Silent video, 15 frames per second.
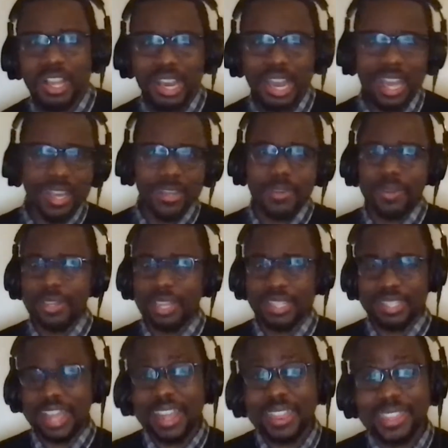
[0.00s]
like
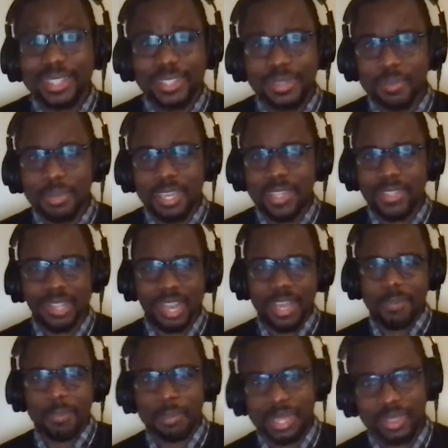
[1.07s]
it's nothing to me to
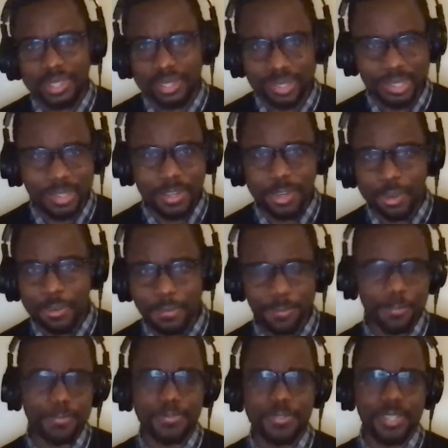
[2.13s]
like meet the ceo
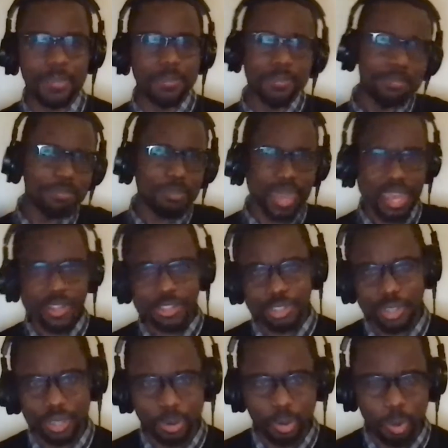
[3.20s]
of some major
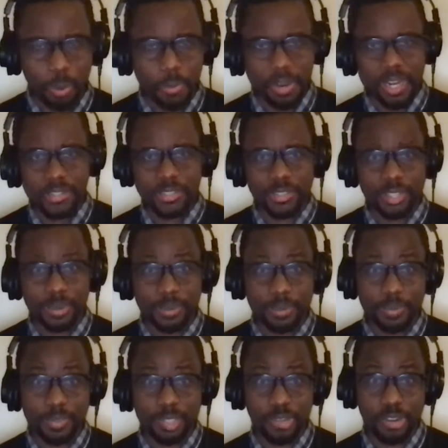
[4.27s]
corporation and
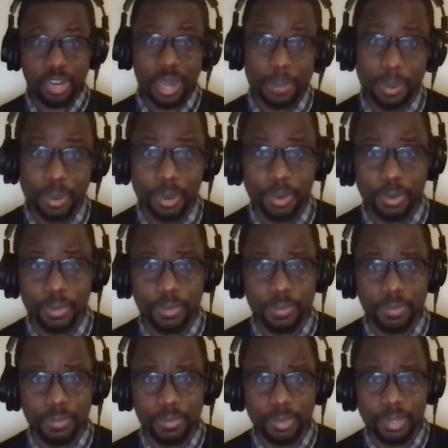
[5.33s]
straight up go
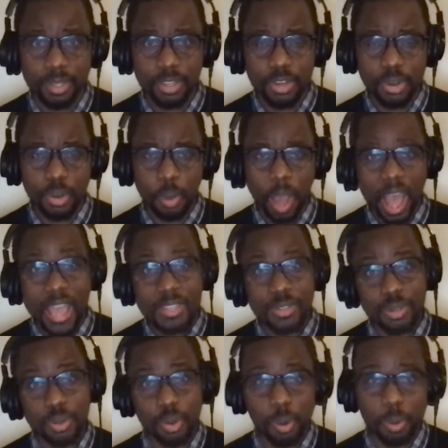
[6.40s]
you know, why is
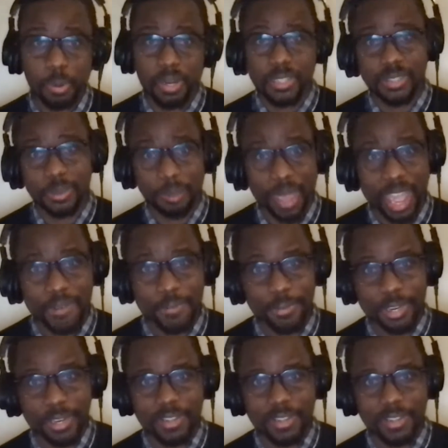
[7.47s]
your corporation bad for